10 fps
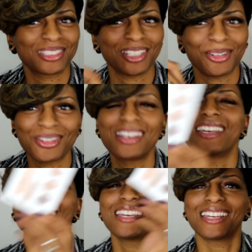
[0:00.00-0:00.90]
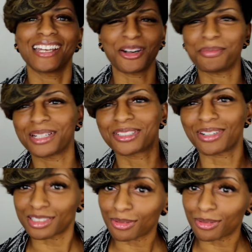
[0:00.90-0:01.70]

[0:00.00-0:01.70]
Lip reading: So I'll make sure I